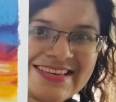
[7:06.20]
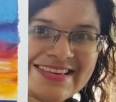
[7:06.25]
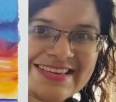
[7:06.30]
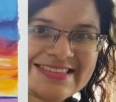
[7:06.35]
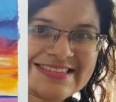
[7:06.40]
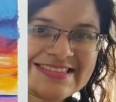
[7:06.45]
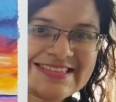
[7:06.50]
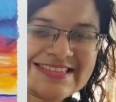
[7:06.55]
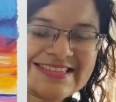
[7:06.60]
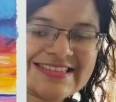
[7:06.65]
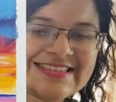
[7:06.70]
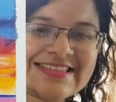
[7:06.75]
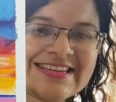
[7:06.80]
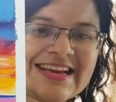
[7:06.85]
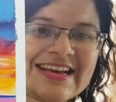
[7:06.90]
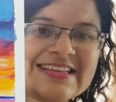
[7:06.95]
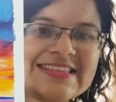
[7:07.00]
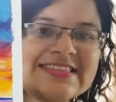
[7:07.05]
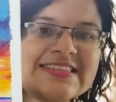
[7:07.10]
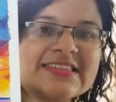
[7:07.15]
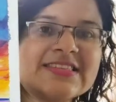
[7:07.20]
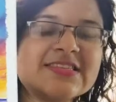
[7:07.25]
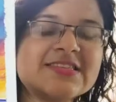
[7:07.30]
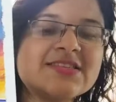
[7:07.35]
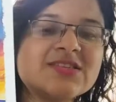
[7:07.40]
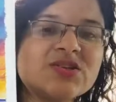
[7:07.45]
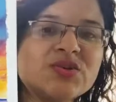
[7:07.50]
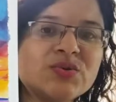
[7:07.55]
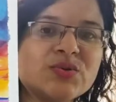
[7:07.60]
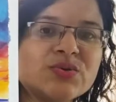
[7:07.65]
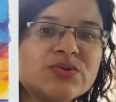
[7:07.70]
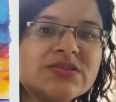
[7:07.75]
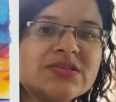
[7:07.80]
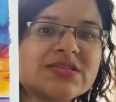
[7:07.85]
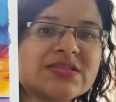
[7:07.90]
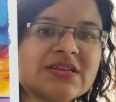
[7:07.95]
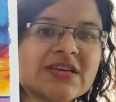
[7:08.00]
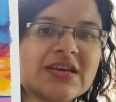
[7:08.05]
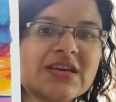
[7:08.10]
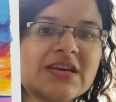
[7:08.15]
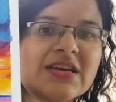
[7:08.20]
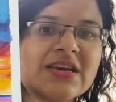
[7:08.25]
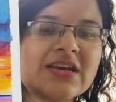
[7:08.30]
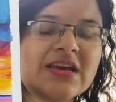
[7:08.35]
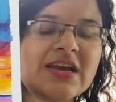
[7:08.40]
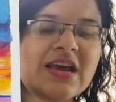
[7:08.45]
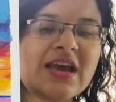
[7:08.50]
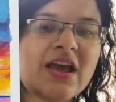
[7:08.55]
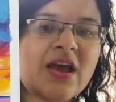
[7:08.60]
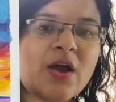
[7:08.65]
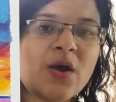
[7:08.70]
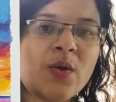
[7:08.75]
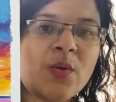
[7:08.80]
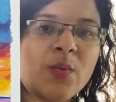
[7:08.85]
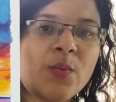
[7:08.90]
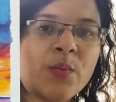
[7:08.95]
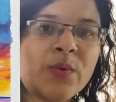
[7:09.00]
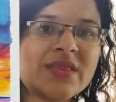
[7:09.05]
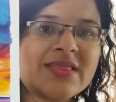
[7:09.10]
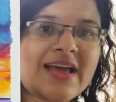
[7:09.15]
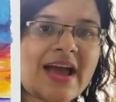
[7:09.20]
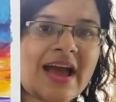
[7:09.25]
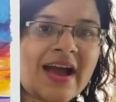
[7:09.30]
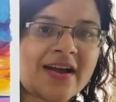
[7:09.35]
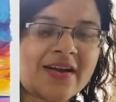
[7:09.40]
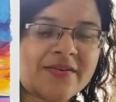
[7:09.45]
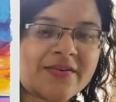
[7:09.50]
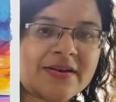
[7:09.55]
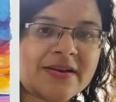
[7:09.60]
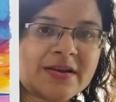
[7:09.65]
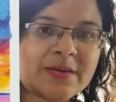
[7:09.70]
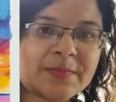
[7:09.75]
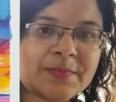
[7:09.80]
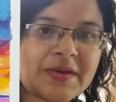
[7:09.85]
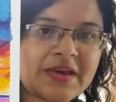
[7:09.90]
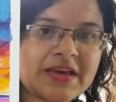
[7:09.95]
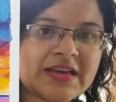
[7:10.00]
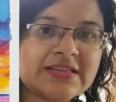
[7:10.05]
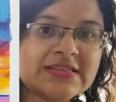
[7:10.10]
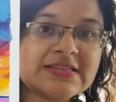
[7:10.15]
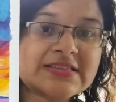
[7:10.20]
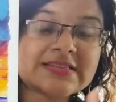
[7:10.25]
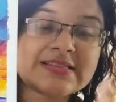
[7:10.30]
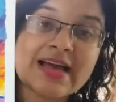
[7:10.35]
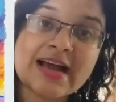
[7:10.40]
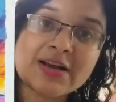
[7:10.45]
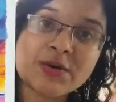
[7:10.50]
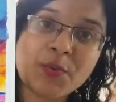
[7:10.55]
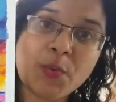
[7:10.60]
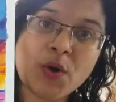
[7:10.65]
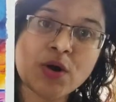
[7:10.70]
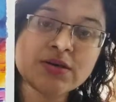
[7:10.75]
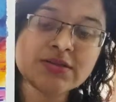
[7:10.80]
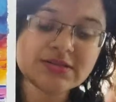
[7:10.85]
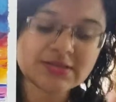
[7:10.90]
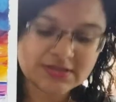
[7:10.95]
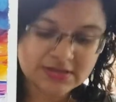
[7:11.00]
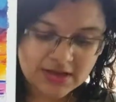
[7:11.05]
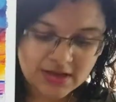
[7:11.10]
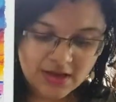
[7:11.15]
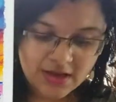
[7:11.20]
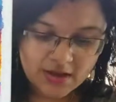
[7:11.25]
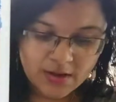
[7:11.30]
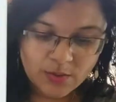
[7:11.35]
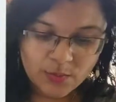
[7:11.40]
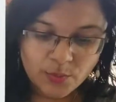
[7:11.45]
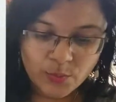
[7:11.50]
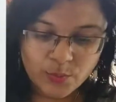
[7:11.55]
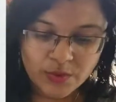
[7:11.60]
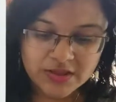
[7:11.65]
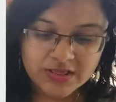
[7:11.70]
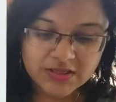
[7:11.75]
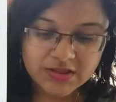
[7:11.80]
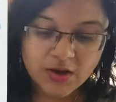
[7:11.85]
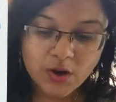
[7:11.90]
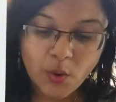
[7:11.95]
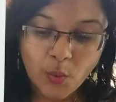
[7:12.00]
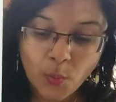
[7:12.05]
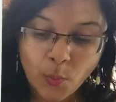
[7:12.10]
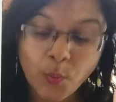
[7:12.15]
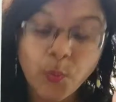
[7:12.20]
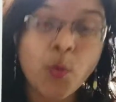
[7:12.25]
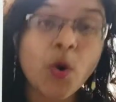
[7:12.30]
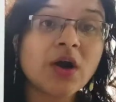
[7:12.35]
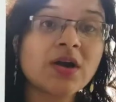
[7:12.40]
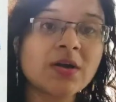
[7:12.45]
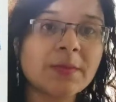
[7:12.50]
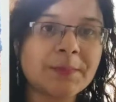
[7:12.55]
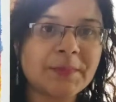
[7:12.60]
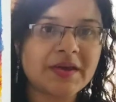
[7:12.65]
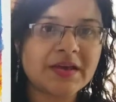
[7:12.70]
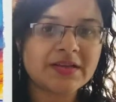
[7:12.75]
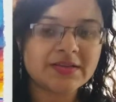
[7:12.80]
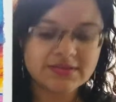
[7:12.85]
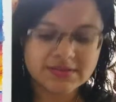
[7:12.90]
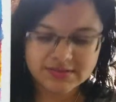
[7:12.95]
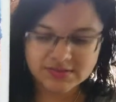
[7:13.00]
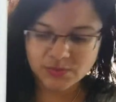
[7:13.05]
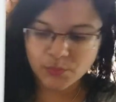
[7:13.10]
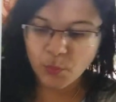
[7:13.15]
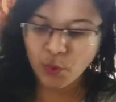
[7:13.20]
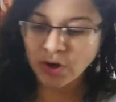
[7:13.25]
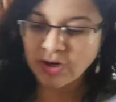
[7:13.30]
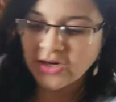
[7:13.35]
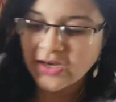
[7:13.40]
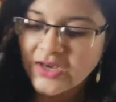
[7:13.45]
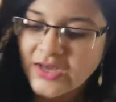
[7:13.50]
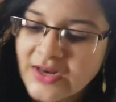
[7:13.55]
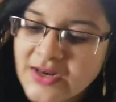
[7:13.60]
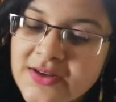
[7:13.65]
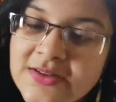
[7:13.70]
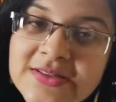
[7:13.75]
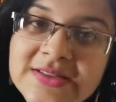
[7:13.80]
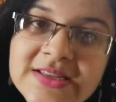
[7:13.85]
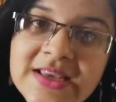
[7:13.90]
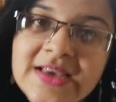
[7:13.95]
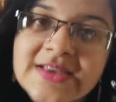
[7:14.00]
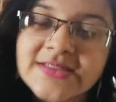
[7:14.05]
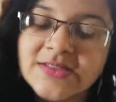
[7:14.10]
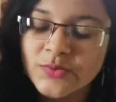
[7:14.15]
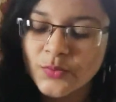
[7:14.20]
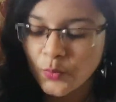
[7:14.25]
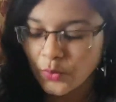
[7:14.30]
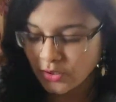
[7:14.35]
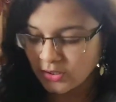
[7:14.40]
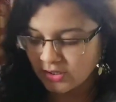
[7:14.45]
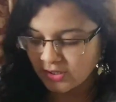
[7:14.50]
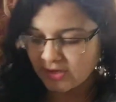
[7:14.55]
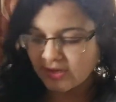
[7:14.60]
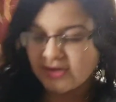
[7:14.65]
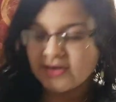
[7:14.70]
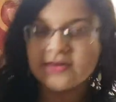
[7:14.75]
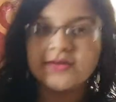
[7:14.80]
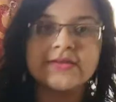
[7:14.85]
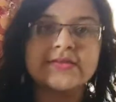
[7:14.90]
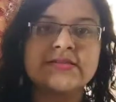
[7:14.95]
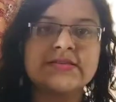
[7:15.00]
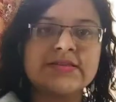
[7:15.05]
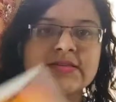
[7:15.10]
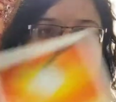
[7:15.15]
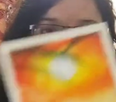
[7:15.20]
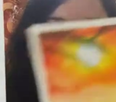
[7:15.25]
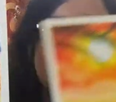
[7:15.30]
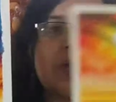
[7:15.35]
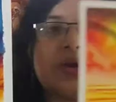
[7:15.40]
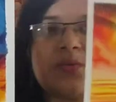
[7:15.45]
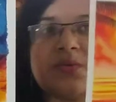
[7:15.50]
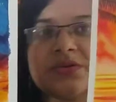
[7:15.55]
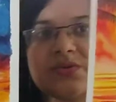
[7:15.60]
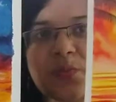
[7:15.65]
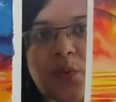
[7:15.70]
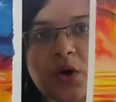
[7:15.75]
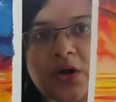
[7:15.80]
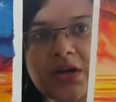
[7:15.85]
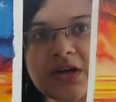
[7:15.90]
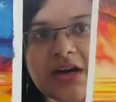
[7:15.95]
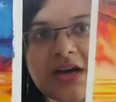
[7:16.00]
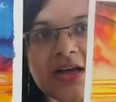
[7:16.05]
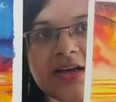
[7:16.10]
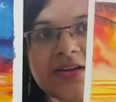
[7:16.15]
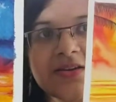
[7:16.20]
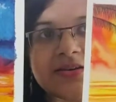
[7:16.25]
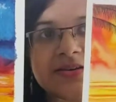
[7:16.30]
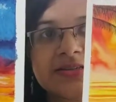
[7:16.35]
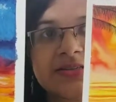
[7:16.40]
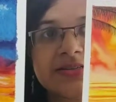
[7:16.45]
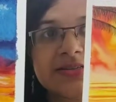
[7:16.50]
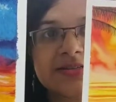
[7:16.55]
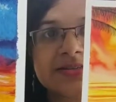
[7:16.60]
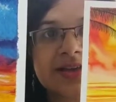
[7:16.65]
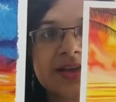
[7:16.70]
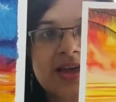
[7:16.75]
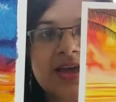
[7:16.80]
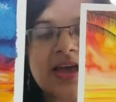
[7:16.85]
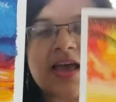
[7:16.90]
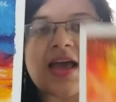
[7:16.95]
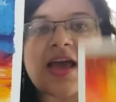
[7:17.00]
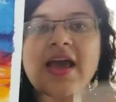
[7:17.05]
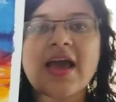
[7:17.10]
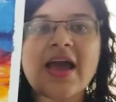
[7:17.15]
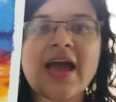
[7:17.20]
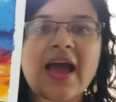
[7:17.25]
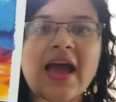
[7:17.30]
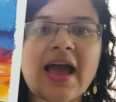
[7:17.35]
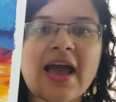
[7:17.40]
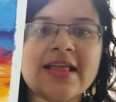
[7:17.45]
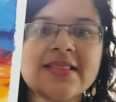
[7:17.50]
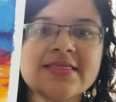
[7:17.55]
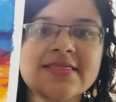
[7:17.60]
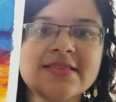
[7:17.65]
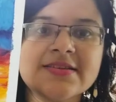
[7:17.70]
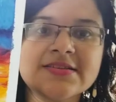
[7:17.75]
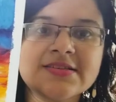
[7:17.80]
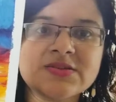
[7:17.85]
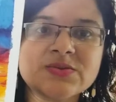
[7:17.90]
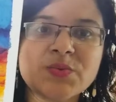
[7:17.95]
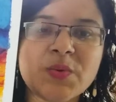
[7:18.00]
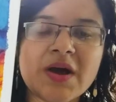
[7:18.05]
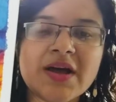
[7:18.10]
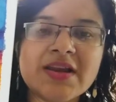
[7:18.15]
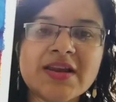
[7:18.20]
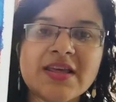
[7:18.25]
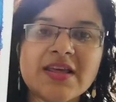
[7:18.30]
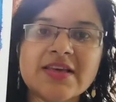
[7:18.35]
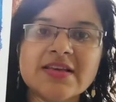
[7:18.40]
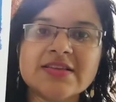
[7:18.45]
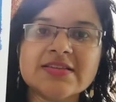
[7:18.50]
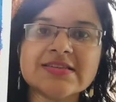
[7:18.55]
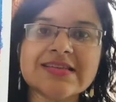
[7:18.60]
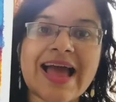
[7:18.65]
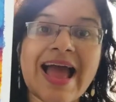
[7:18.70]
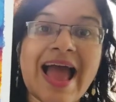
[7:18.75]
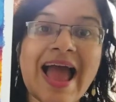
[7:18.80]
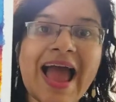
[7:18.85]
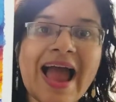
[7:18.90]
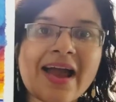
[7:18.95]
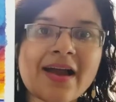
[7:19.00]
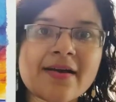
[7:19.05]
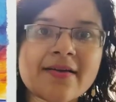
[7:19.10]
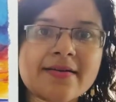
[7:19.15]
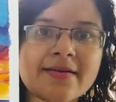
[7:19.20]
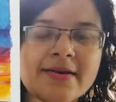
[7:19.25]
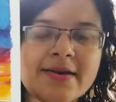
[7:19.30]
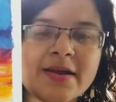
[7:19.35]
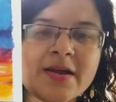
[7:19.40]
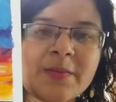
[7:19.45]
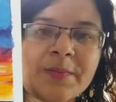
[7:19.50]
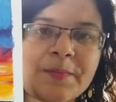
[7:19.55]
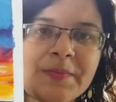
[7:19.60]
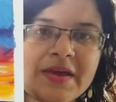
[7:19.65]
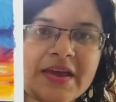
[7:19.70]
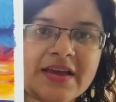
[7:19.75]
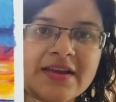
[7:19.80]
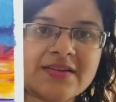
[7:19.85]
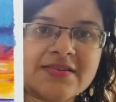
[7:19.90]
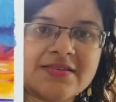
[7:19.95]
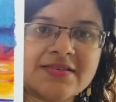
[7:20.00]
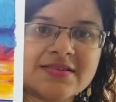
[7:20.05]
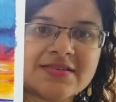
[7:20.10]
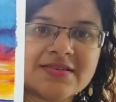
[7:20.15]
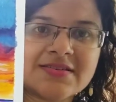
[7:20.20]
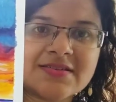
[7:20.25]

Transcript: Isn't it nice? This is used with acrylic paints. That was with water paints, watercolors. Yes, watercolors. This one was watercolors and this one is acrylic paint.